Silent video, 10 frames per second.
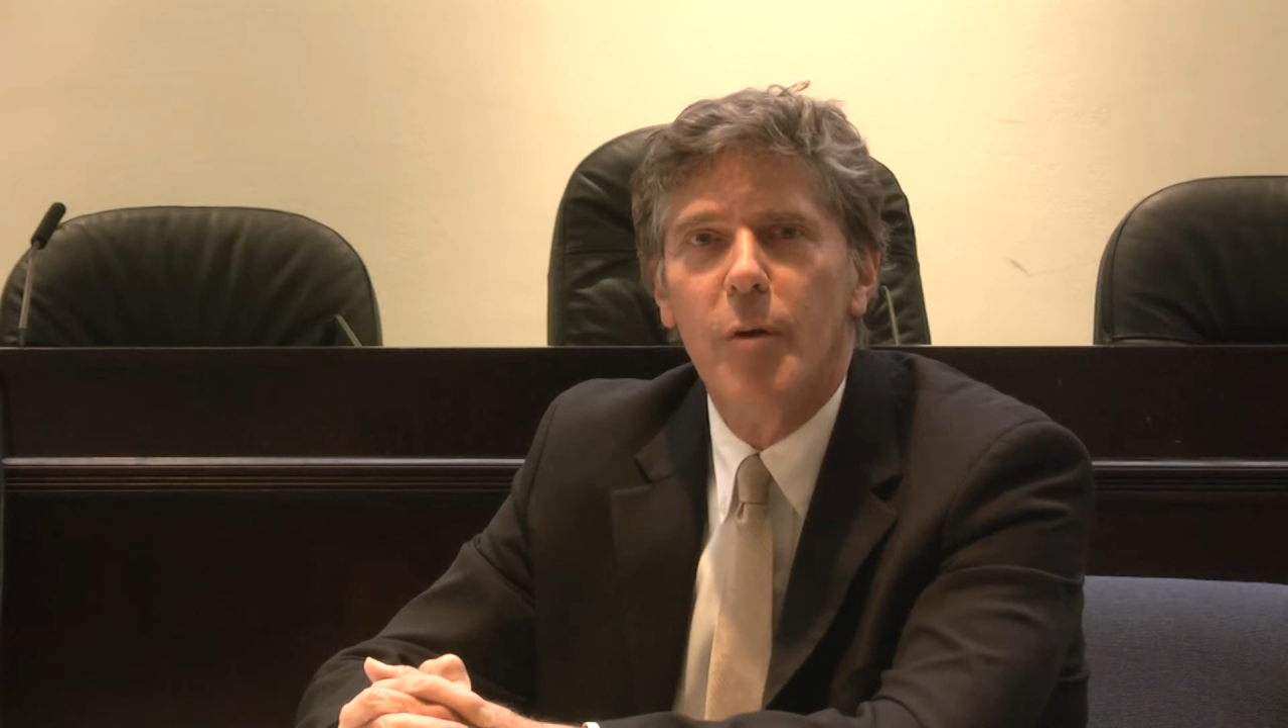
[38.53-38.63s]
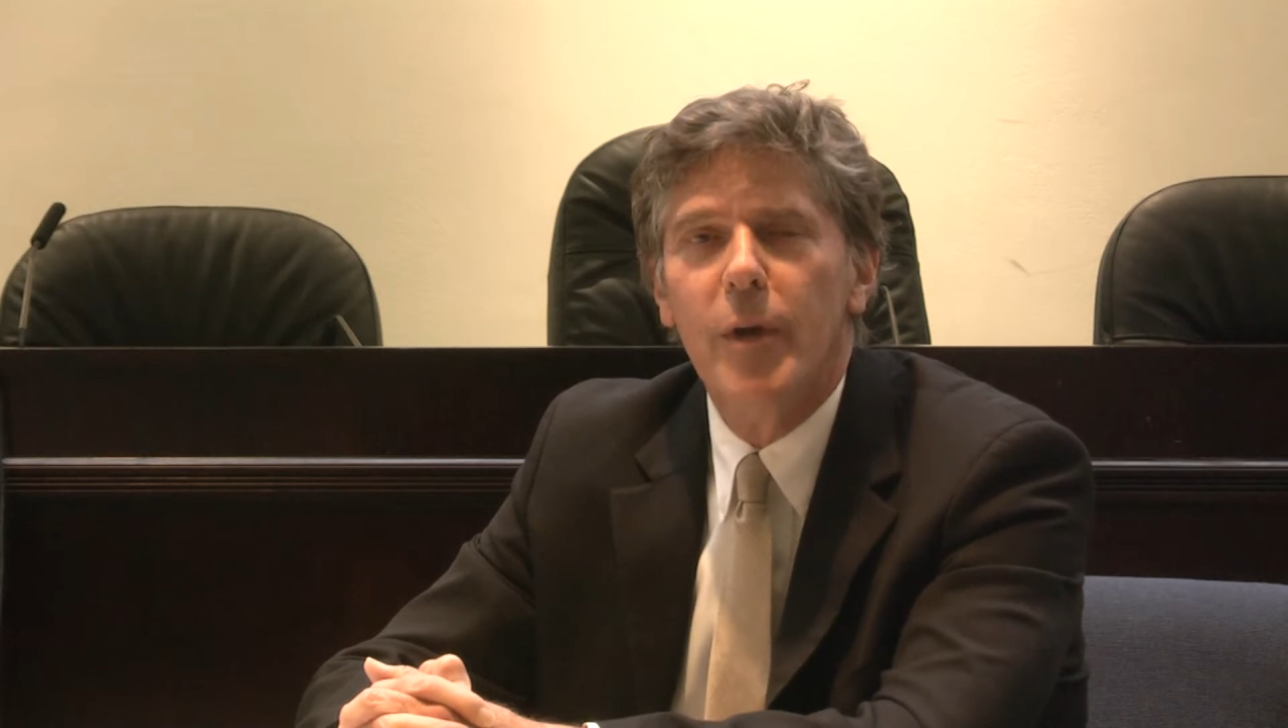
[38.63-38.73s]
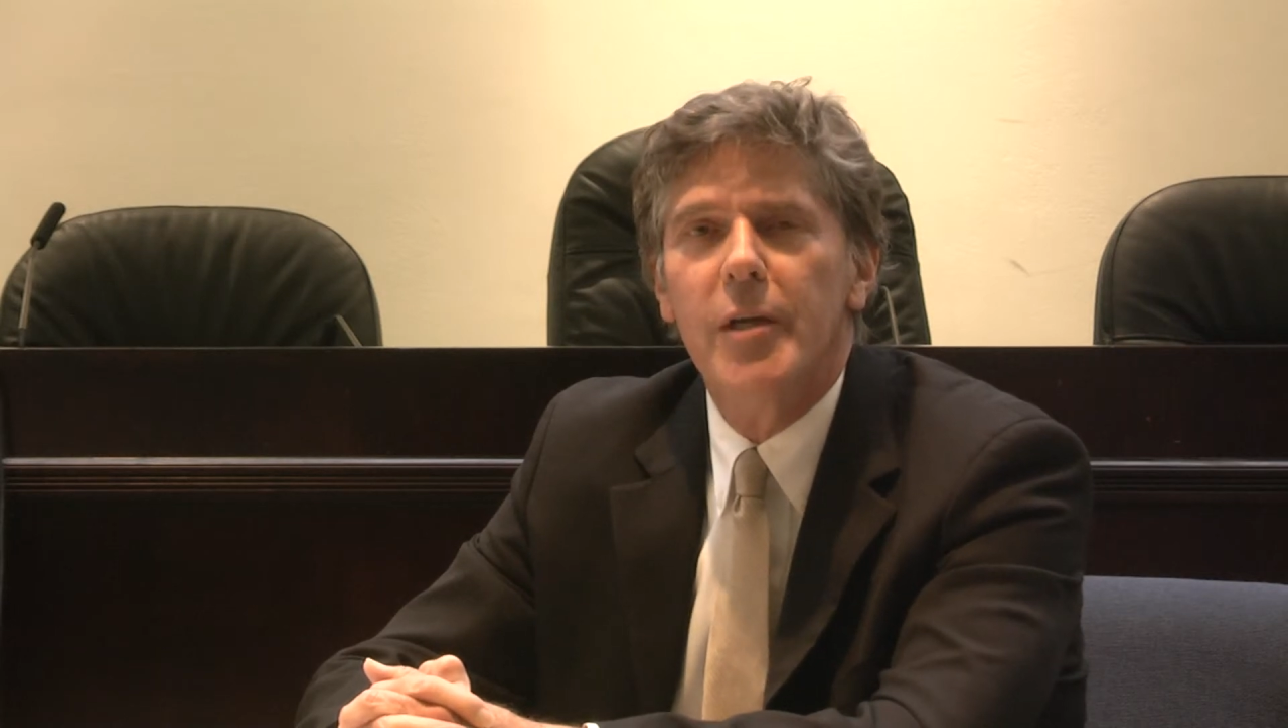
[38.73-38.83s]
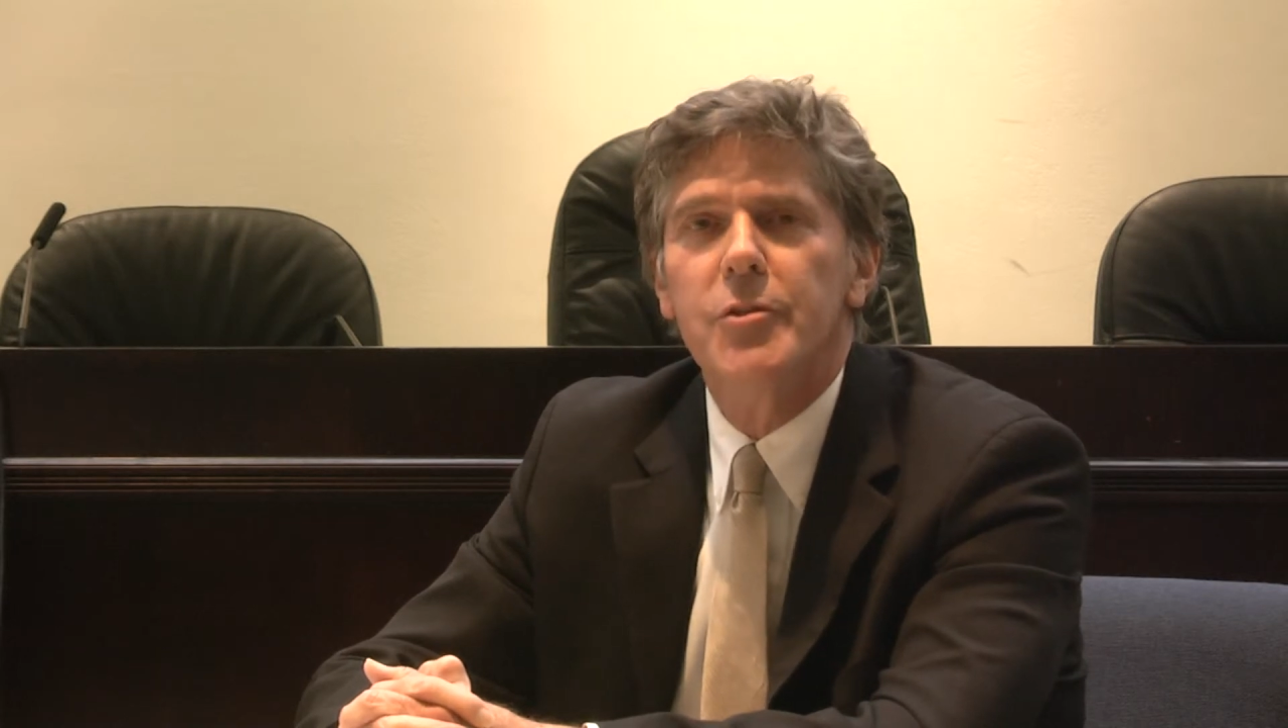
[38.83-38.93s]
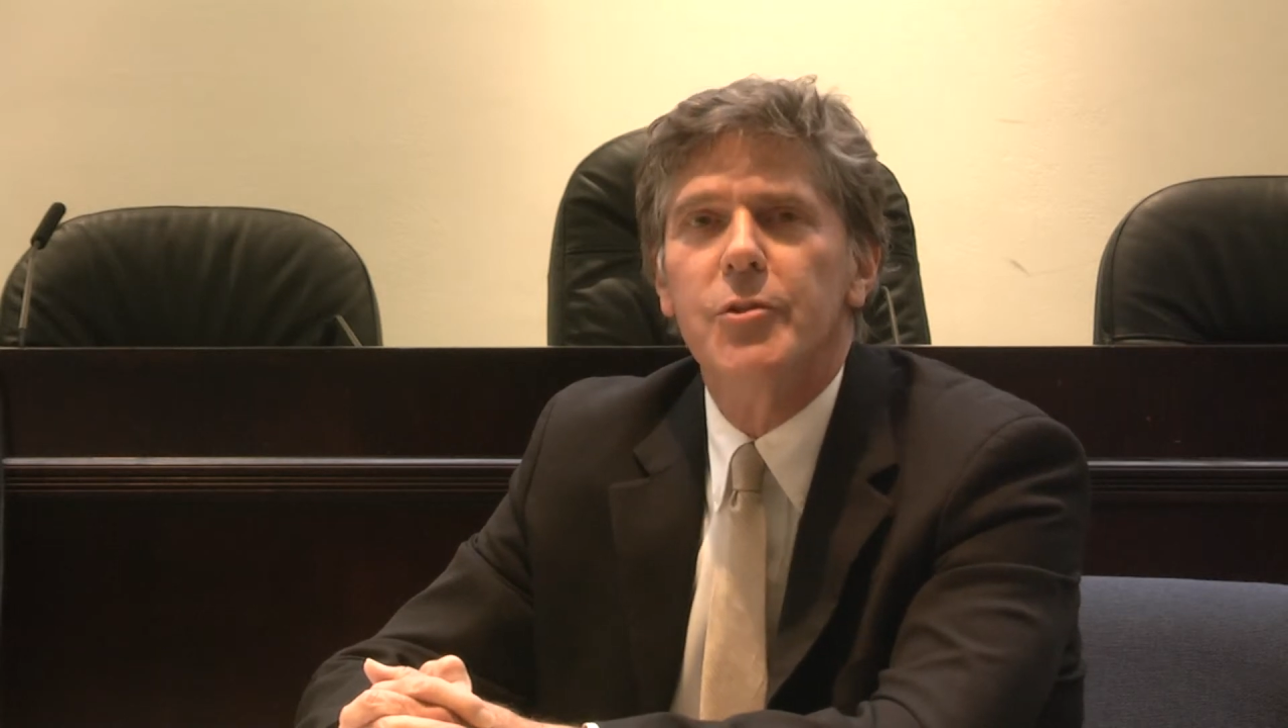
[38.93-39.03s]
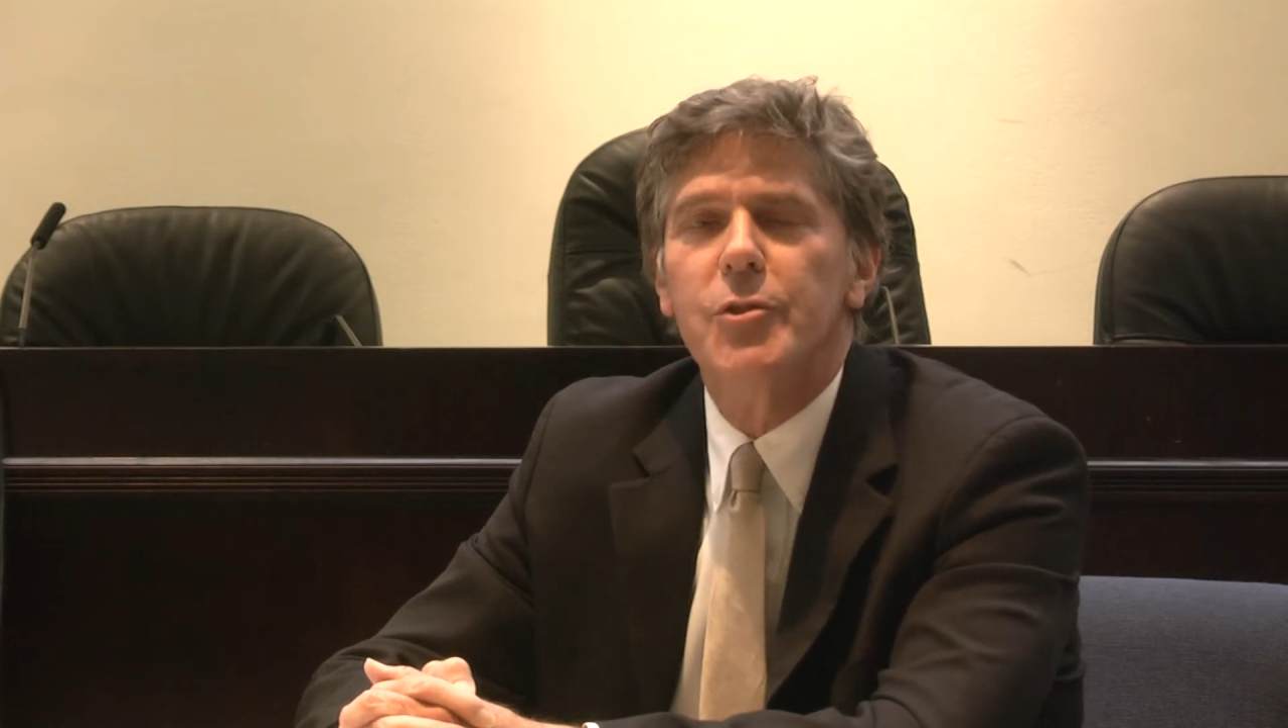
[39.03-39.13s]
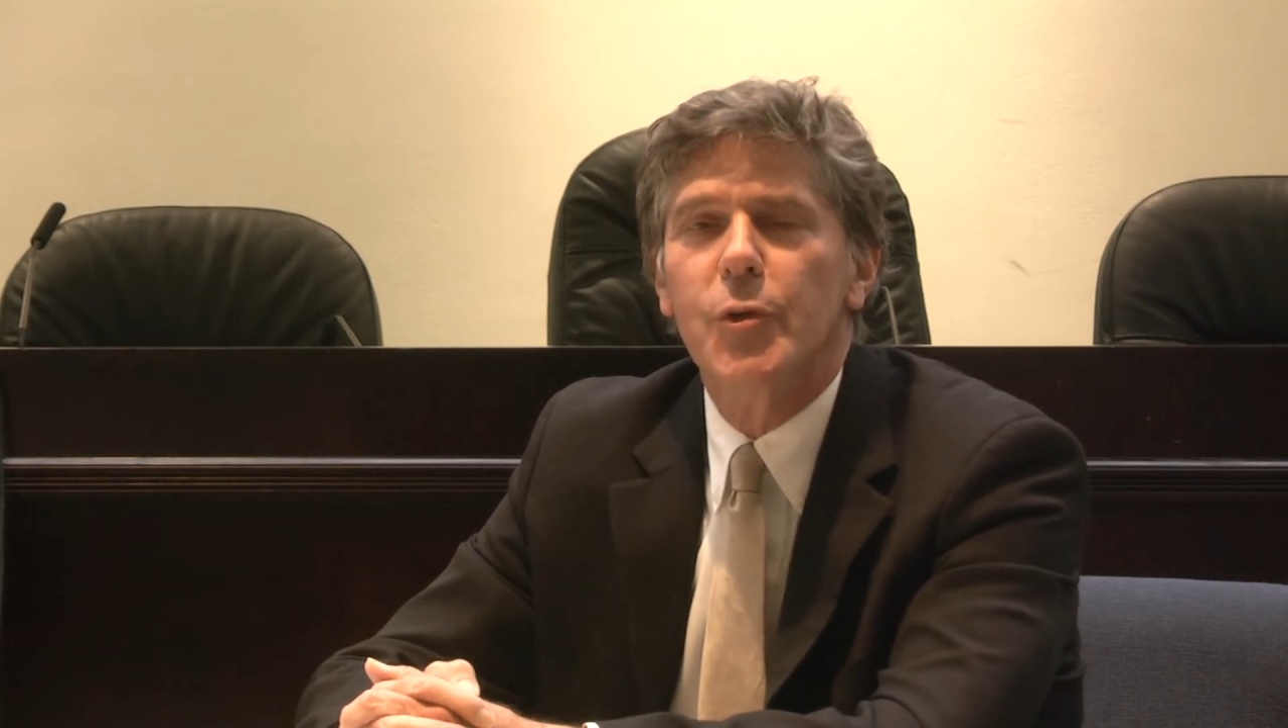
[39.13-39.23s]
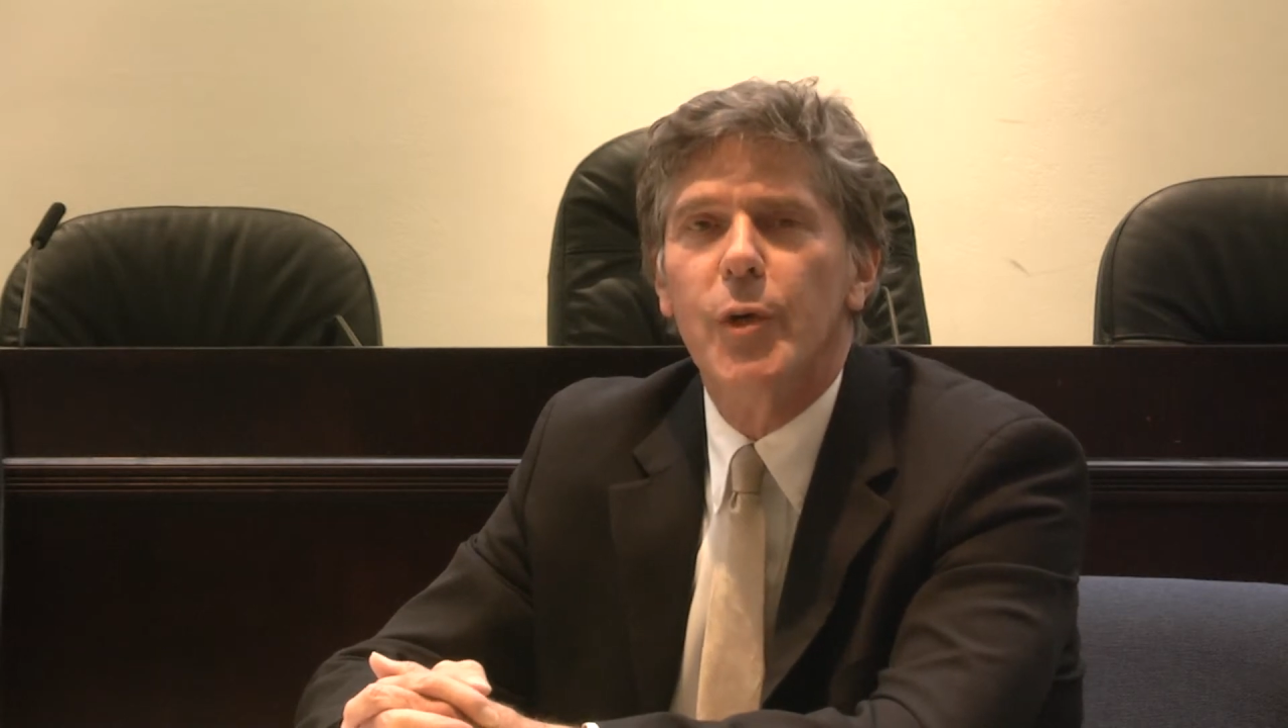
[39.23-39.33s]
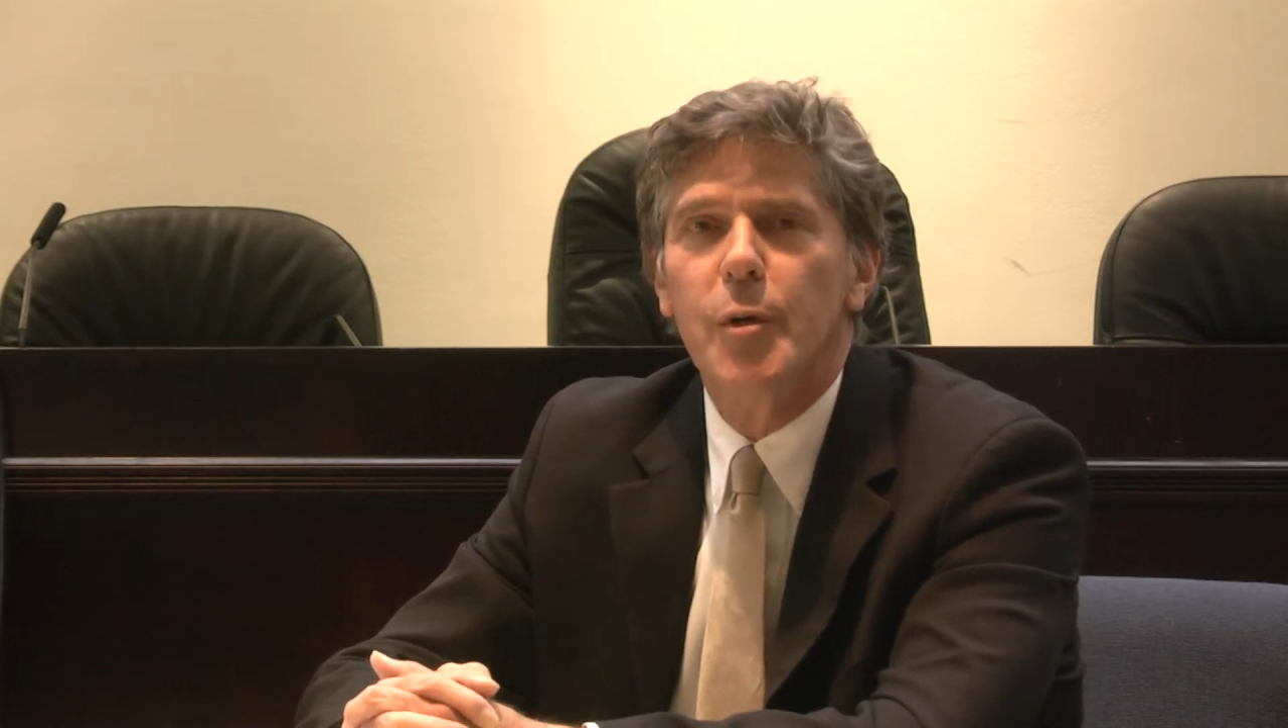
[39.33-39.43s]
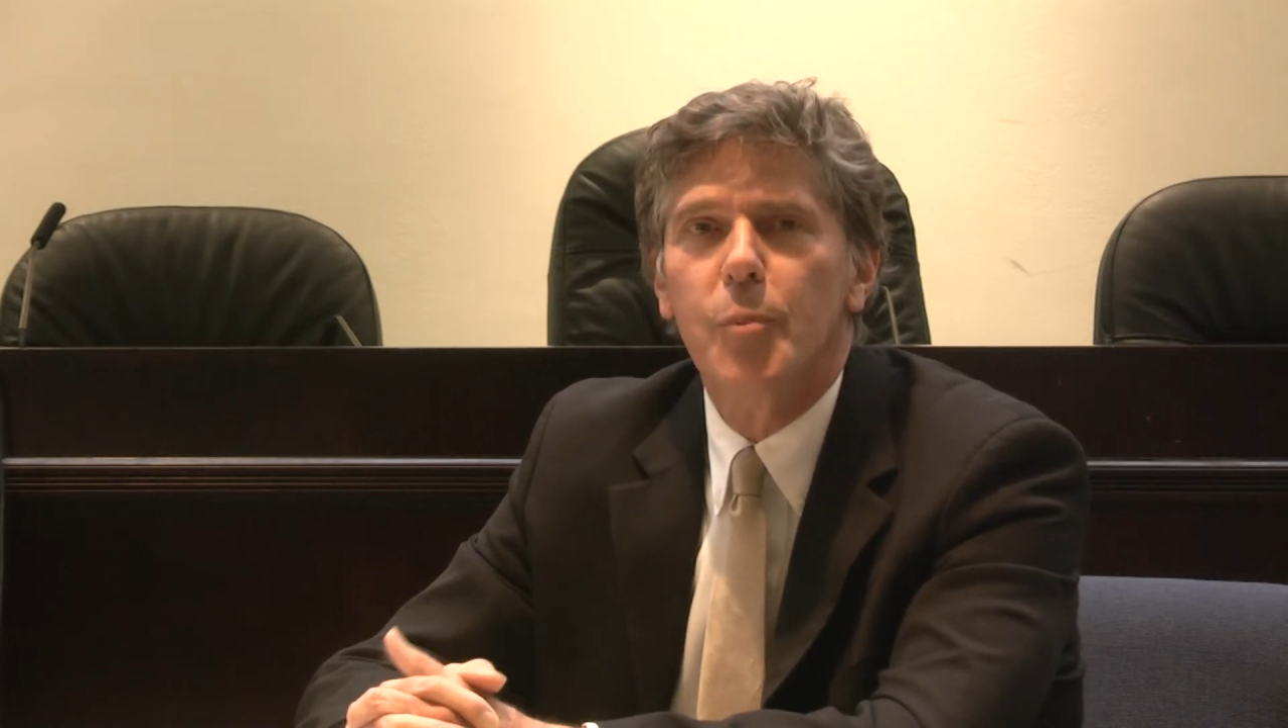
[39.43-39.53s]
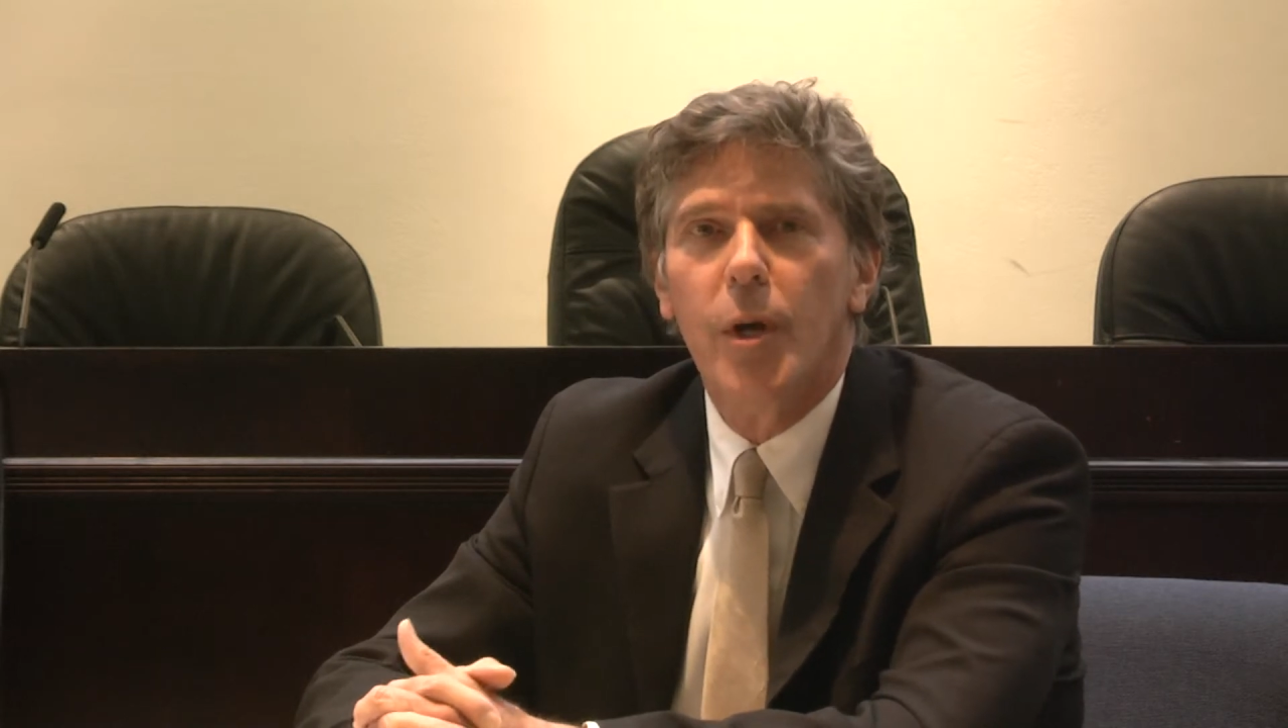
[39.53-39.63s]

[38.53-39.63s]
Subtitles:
master's degree in